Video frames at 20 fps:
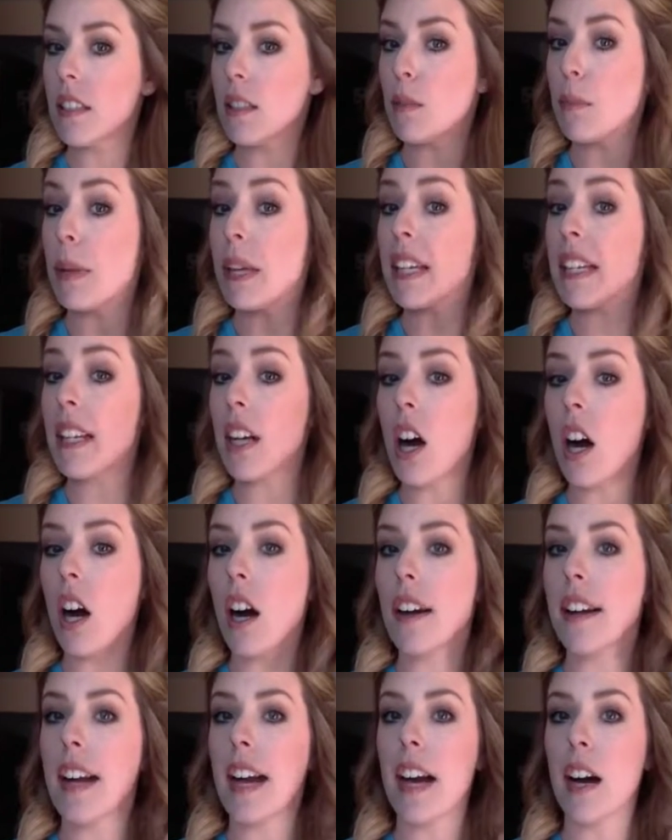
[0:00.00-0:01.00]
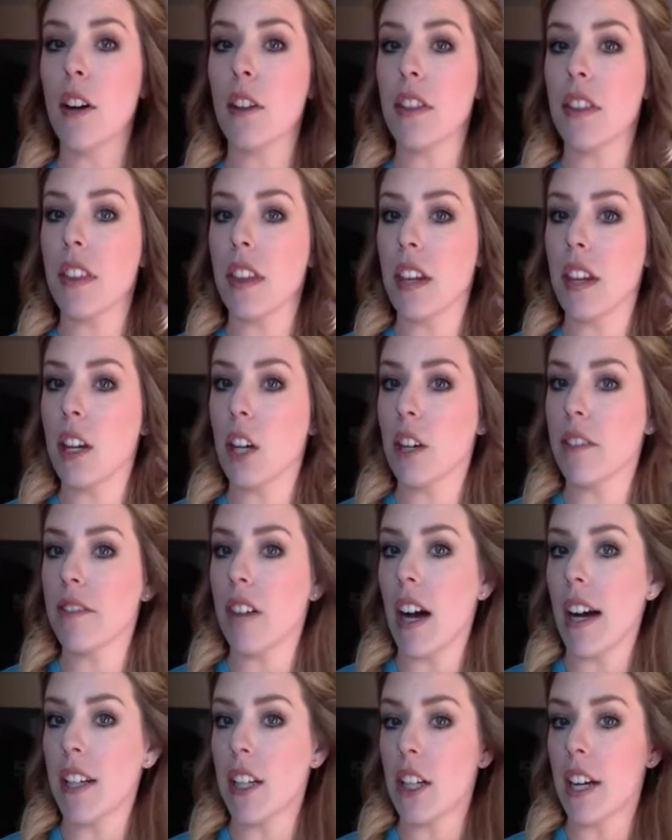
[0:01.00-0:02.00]
Depending on how thick or
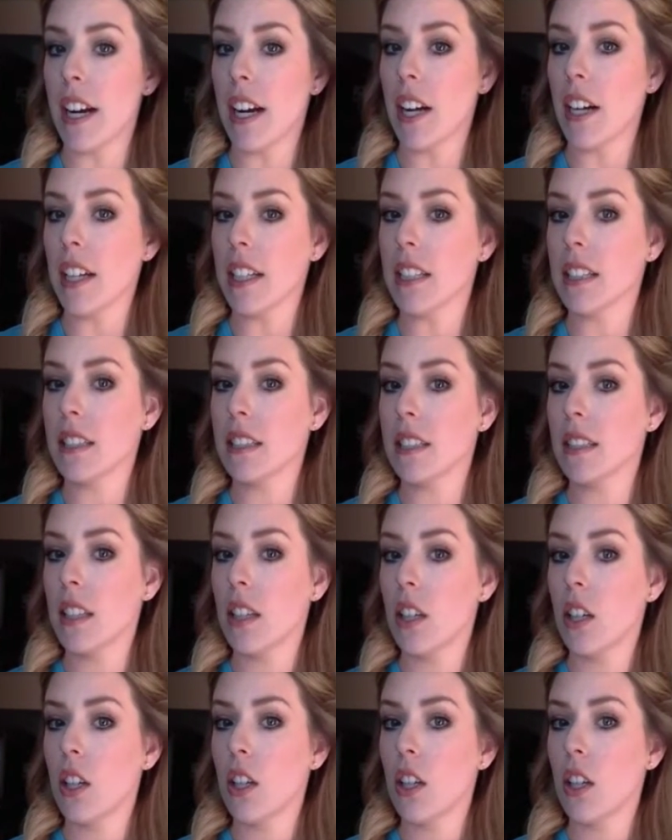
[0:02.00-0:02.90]
fine your hair is,